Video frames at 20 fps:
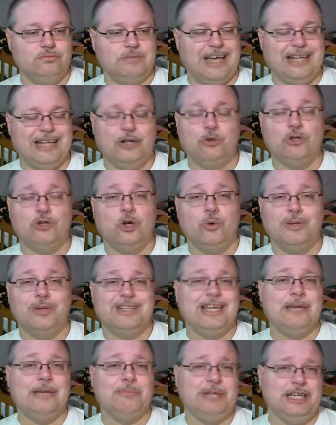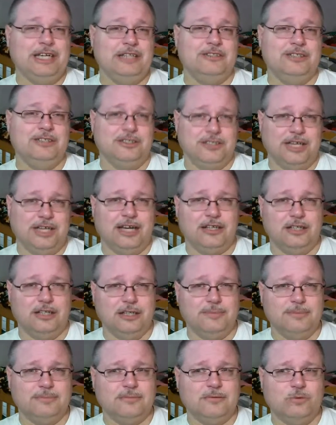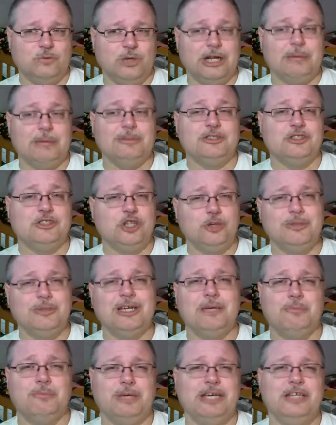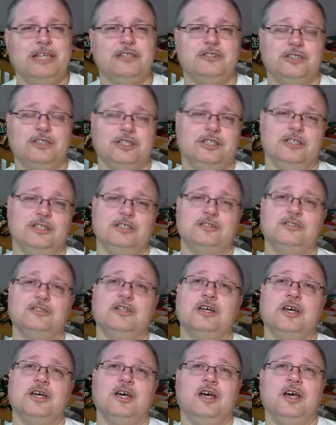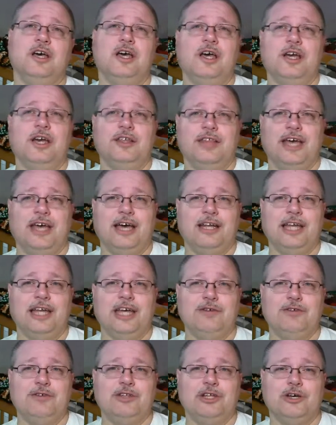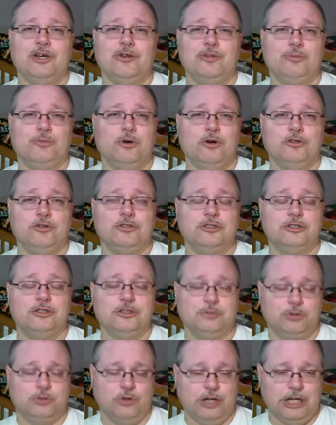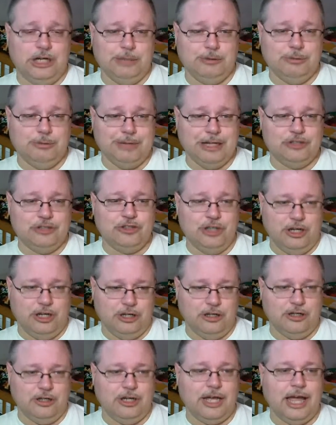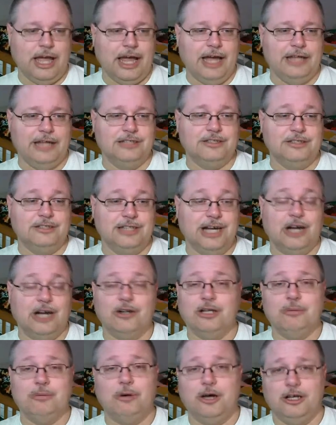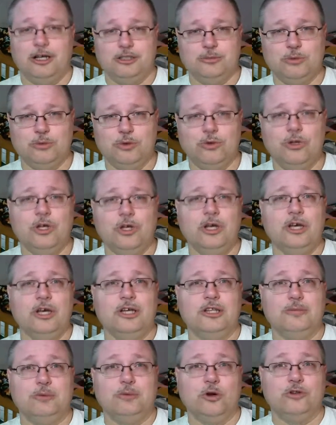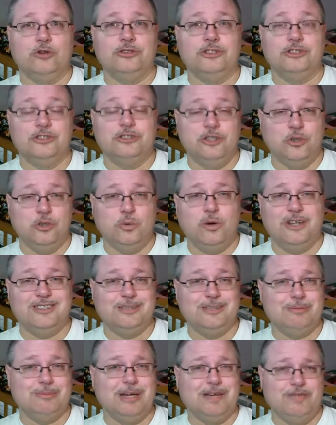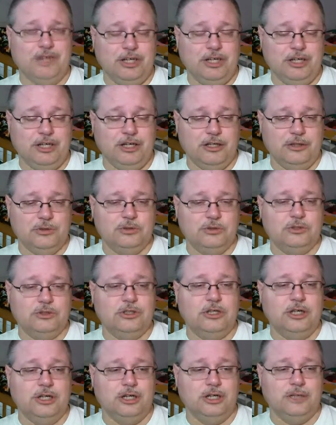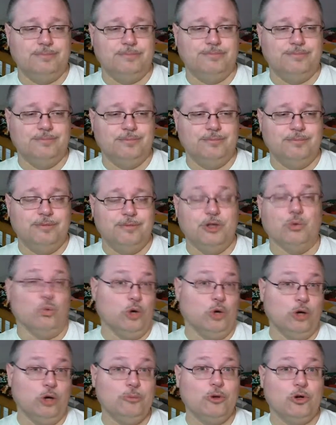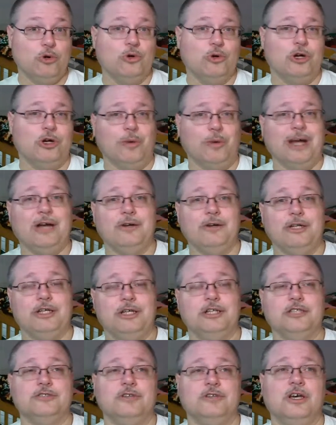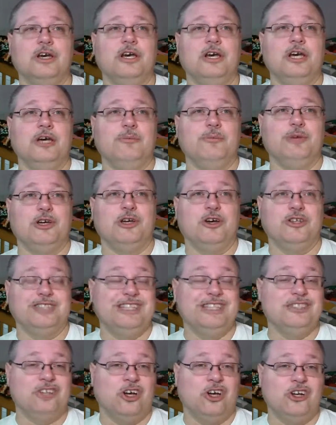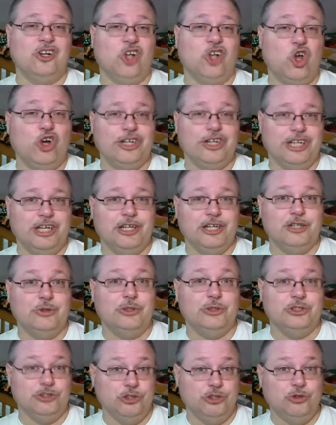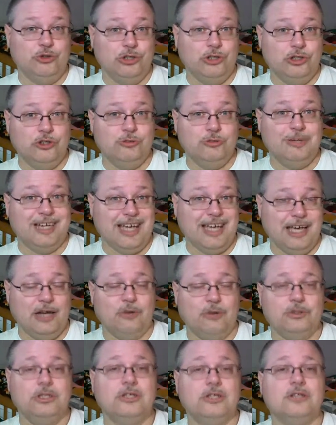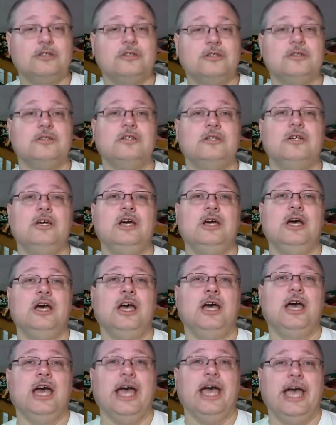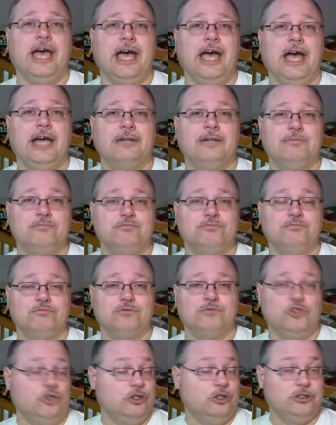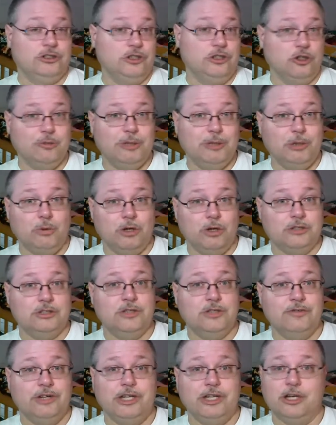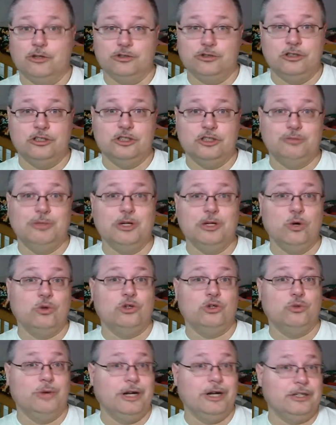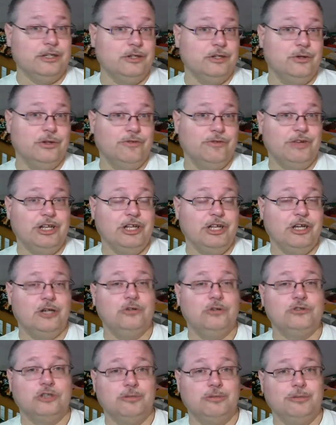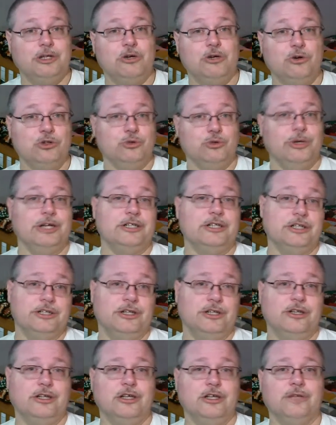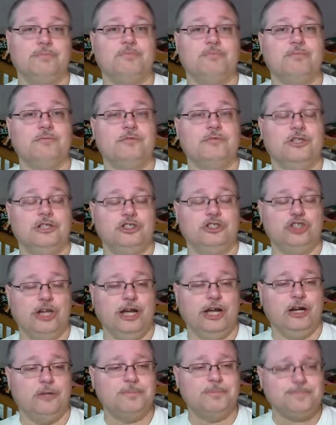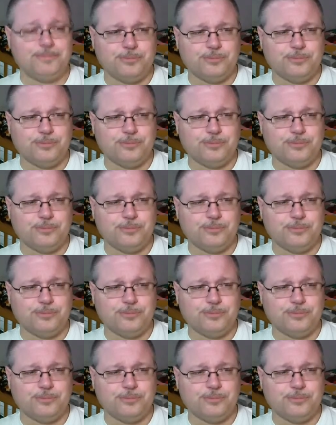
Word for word: I don't know what that means exactly. What I'm assuming it means is that even though the person subscribed to my channel, and it's entirely possible the person is still watching my videos, uh, the rumor going around is because he's not logged into his YouTube account and could still be watching the videos, could just be going directly to the videos, could be going directly to the to the channel.